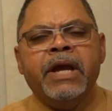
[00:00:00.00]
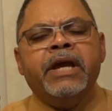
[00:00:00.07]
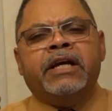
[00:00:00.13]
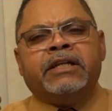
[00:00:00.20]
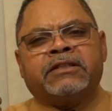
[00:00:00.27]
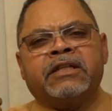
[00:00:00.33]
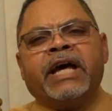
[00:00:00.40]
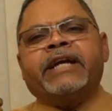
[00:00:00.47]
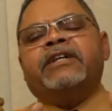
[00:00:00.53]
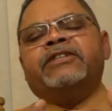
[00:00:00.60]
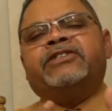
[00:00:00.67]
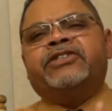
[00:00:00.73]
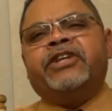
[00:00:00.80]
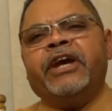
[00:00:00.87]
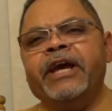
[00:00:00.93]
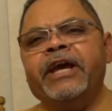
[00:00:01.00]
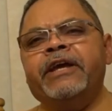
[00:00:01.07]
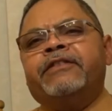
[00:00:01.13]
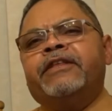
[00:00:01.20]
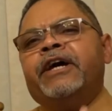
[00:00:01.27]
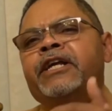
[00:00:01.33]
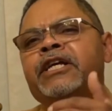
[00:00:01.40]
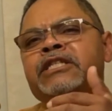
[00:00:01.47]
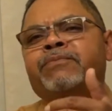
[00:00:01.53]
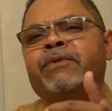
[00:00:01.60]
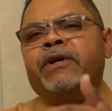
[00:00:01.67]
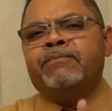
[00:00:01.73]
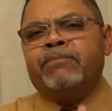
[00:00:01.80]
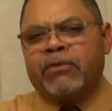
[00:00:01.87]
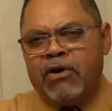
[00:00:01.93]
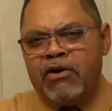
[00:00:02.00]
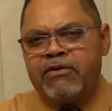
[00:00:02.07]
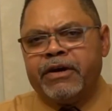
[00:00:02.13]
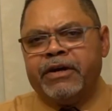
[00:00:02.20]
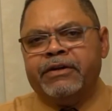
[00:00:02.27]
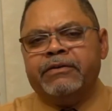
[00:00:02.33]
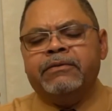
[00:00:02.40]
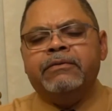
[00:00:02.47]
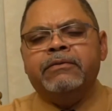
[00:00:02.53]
it's like a chain that has been broken.